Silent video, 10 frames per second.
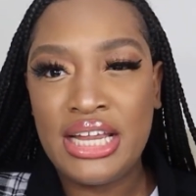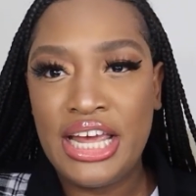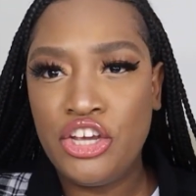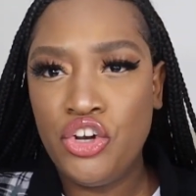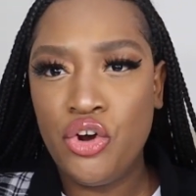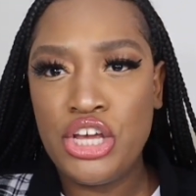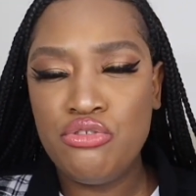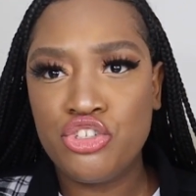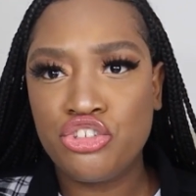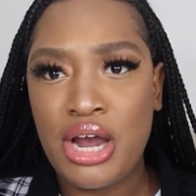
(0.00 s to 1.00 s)
Like, he
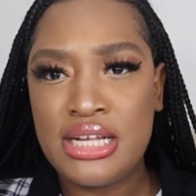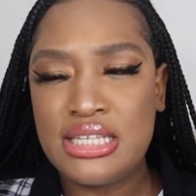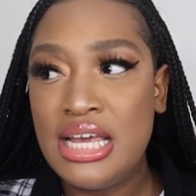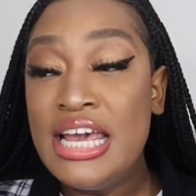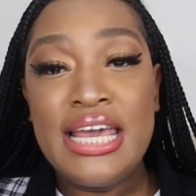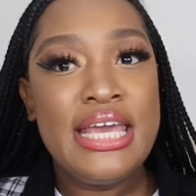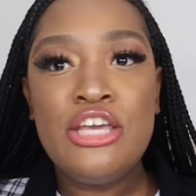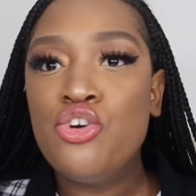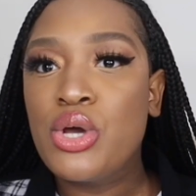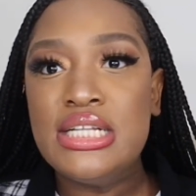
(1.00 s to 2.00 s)
was trying to,
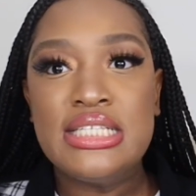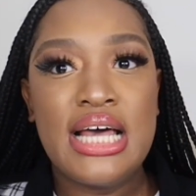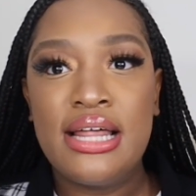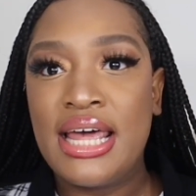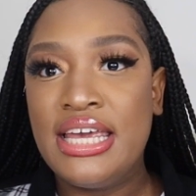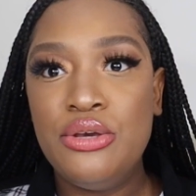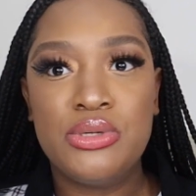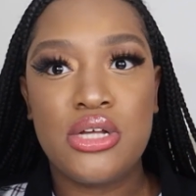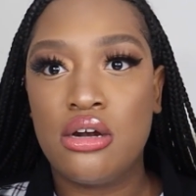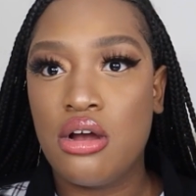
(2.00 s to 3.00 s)
you can tell that he
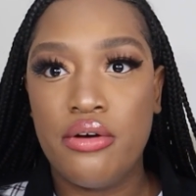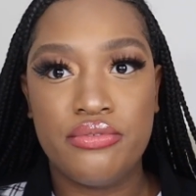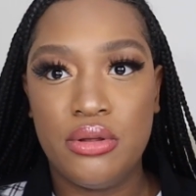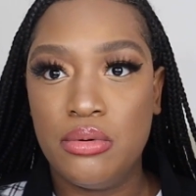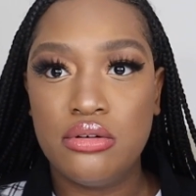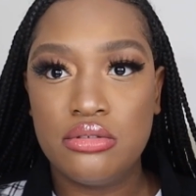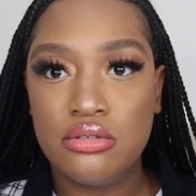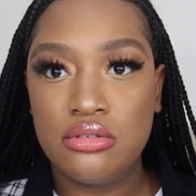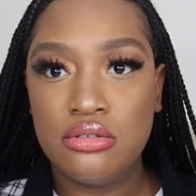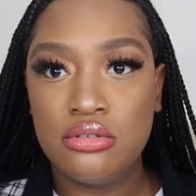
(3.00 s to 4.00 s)
was uncomfortable.
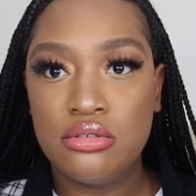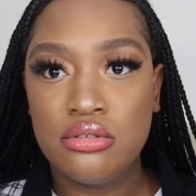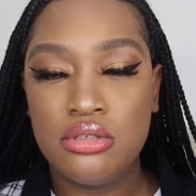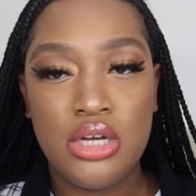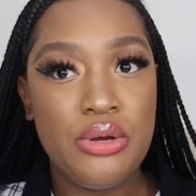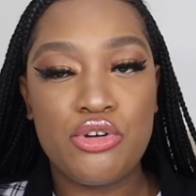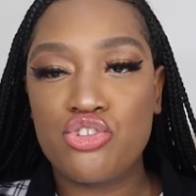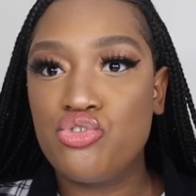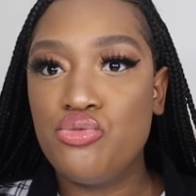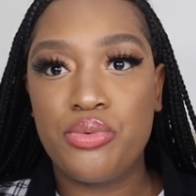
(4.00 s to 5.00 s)
He was
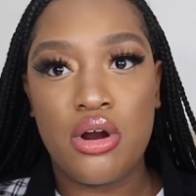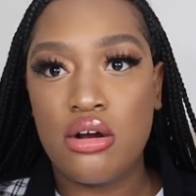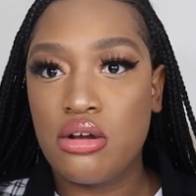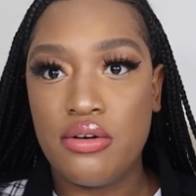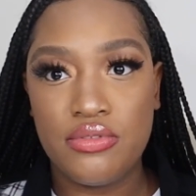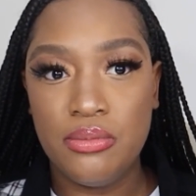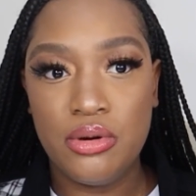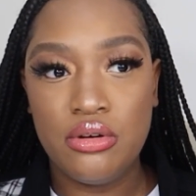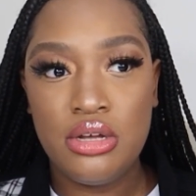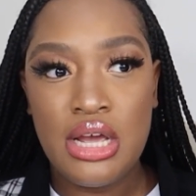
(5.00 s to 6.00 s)
super
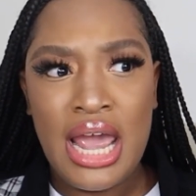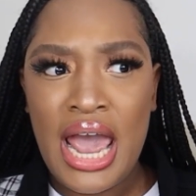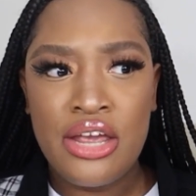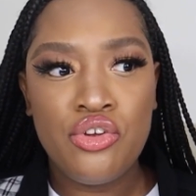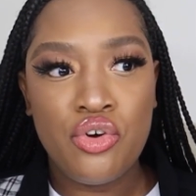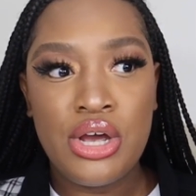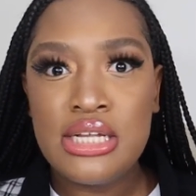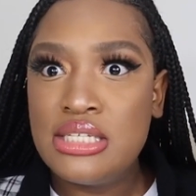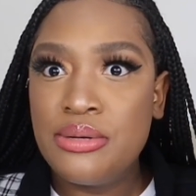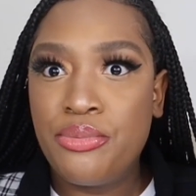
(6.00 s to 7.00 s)
uncomfortable. And,
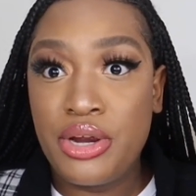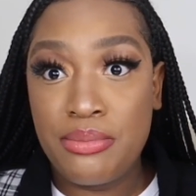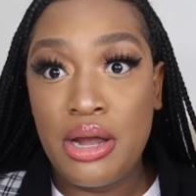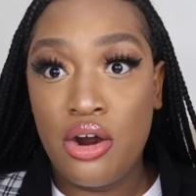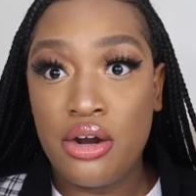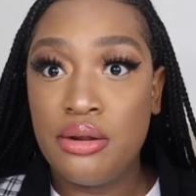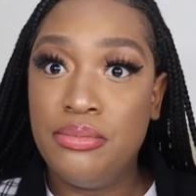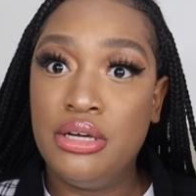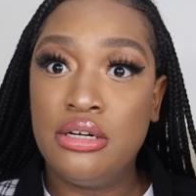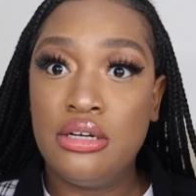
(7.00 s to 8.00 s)
it did break my heart a
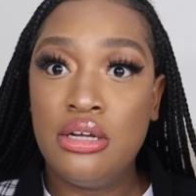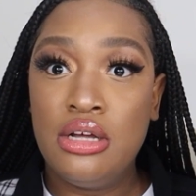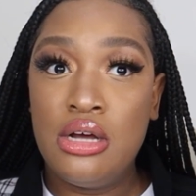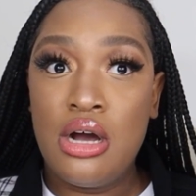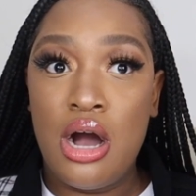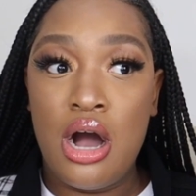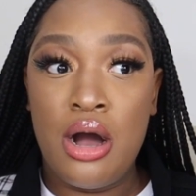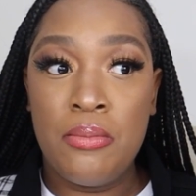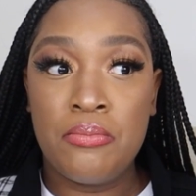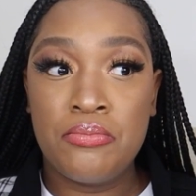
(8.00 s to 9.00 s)
bit.
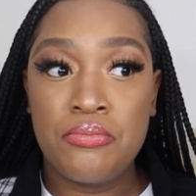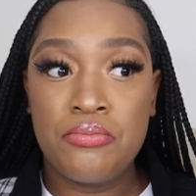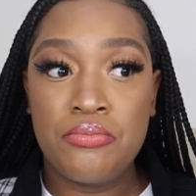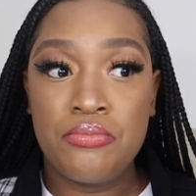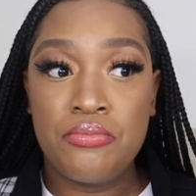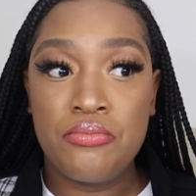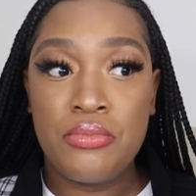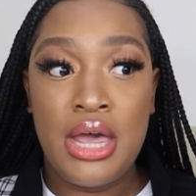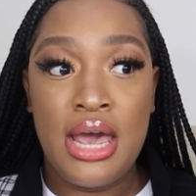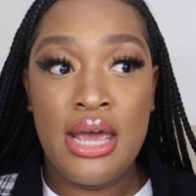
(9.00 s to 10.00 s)

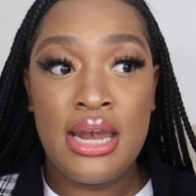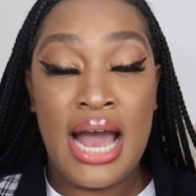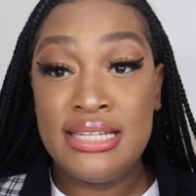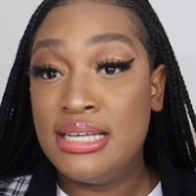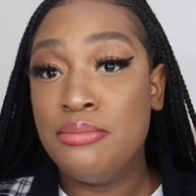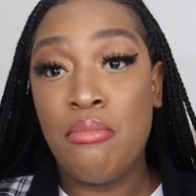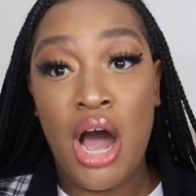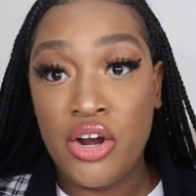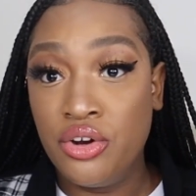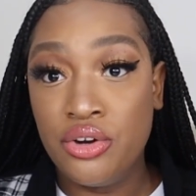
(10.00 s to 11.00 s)
And I did
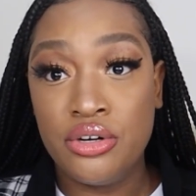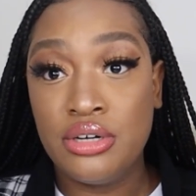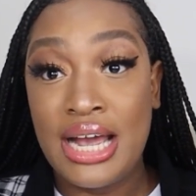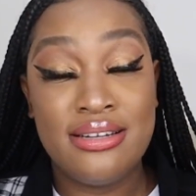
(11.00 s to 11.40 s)
monitor.